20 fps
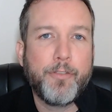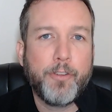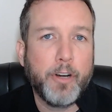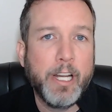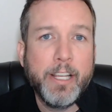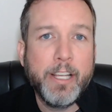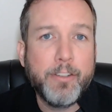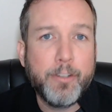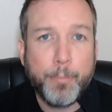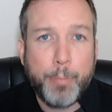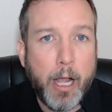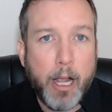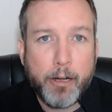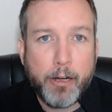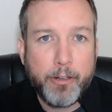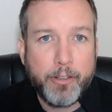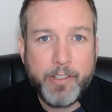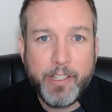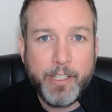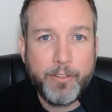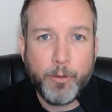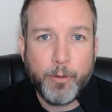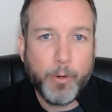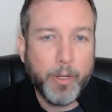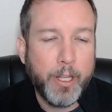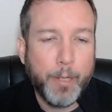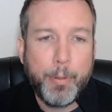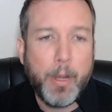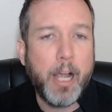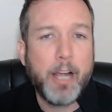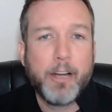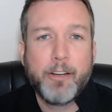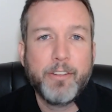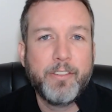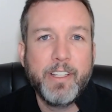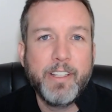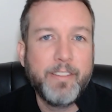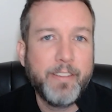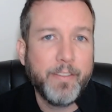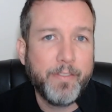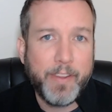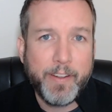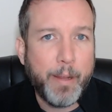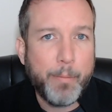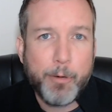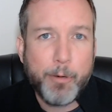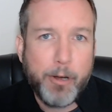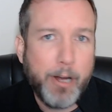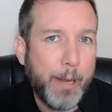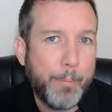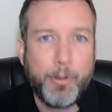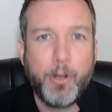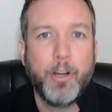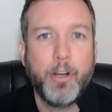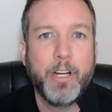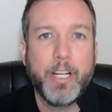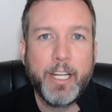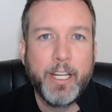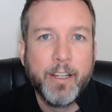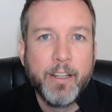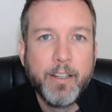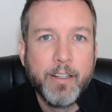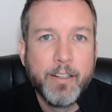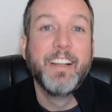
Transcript: for his hypocrisies or the hypocrisies of the Democrat Party.